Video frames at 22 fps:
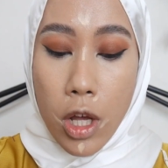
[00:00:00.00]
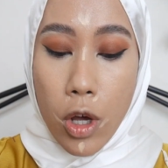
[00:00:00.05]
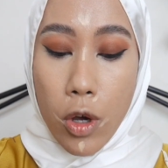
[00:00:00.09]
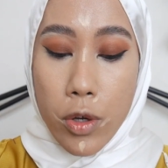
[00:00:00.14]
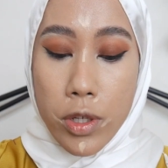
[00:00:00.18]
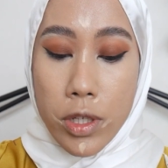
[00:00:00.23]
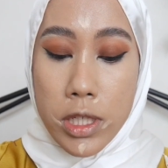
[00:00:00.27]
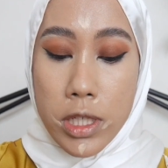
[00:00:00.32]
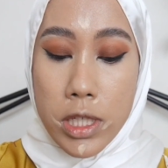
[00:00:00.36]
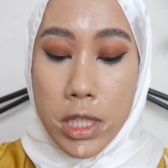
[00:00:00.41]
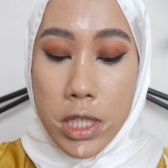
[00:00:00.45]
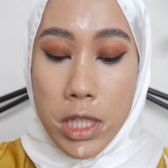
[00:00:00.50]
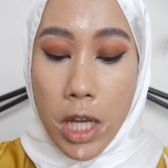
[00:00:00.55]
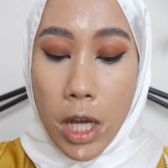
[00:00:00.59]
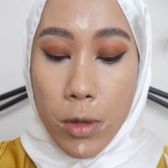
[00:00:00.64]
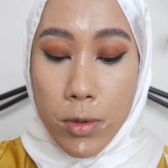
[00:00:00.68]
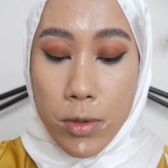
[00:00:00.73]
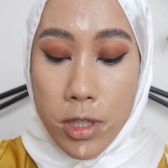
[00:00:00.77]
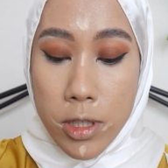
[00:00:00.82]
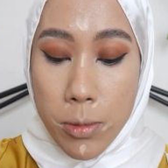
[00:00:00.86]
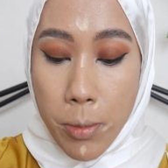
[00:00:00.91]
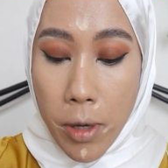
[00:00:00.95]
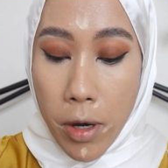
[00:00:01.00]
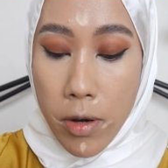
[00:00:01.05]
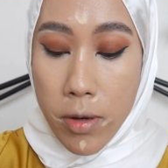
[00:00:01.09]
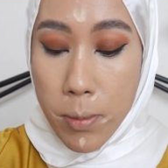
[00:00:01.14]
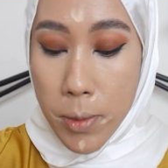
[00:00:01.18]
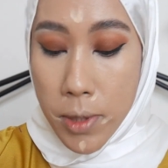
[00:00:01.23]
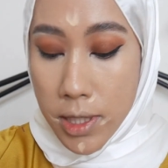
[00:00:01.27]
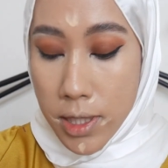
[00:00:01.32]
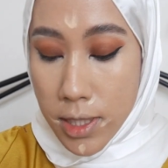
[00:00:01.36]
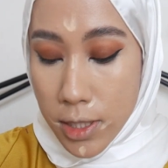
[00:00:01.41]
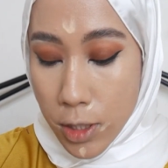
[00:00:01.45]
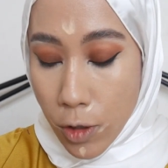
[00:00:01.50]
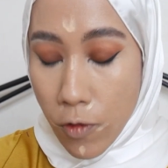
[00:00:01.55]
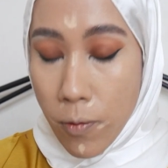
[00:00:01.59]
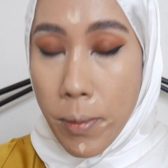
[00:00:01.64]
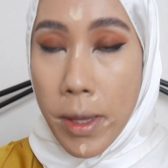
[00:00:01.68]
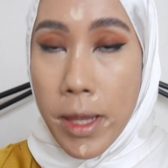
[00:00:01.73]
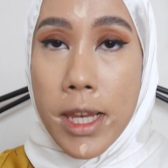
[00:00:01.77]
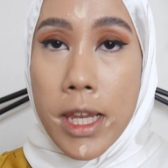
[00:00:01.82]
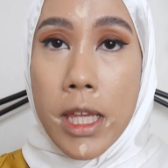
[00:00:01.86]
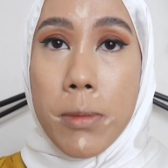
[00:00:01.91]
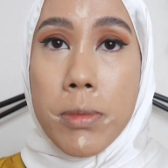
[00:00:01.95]
on the outer perimeters of
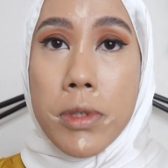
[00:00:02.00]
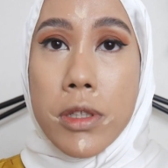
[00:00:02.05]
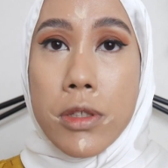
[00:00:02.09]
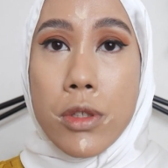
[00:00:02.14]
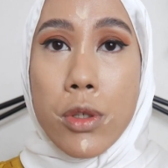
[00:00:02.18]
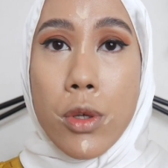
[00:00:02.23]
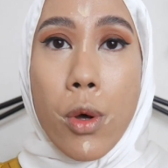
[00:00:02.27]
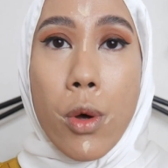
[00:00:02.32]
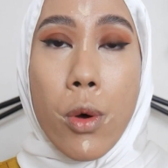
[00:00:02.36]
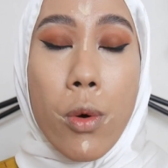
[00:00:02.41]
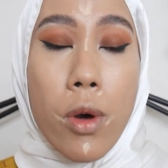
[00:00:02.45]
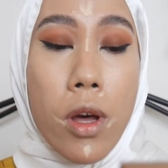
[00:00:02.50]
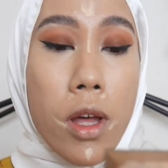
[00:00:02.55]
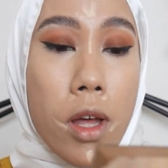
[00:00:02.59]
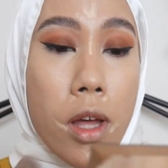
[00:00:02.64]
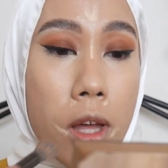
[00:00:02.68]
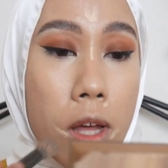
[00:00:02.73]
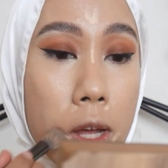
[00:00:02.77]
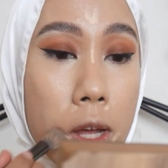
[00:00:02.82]
my lips, so